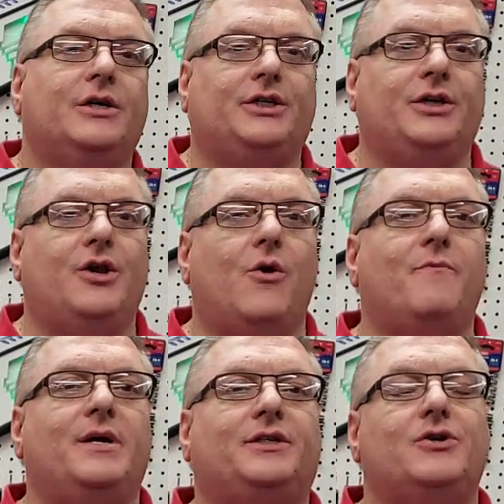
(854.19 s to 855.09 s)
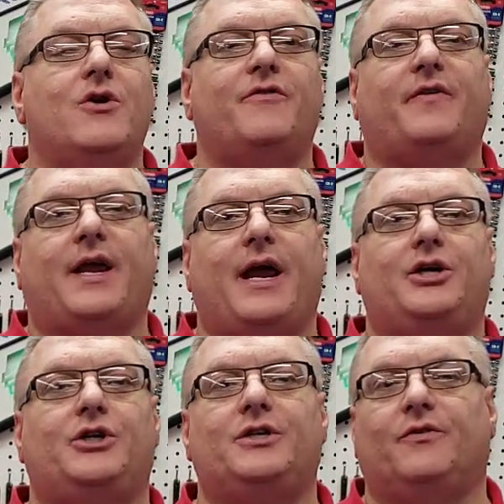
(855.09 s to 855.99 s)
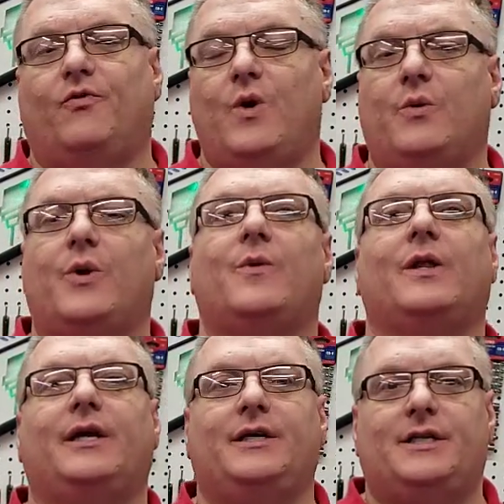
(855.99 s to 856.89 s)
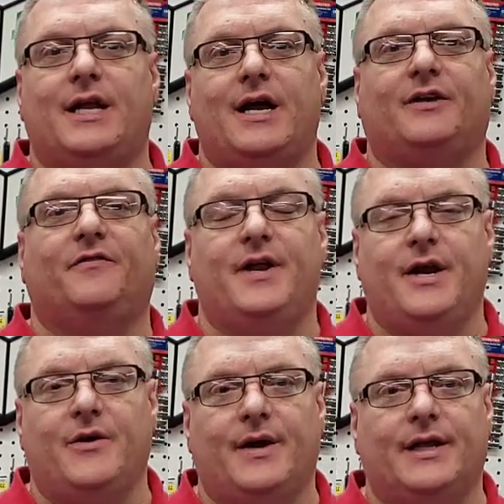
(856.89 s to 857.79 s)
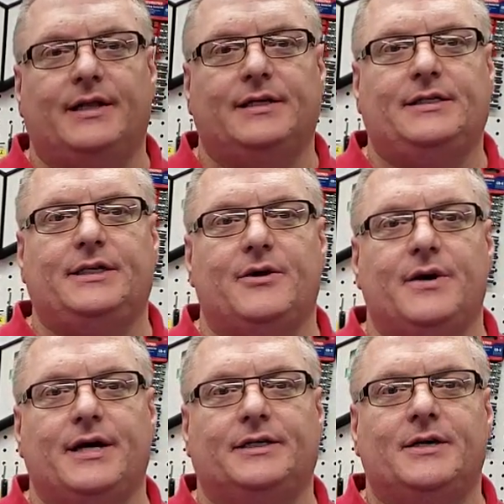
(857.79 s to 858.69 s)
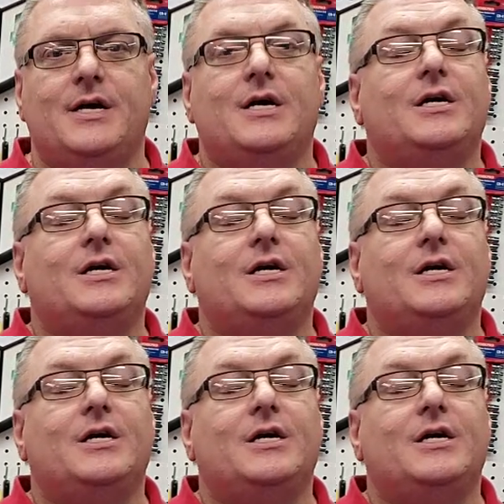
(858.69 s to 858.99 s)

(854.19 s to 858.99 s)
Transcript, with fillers: so you don't miss notifications of when we release the next video in this series.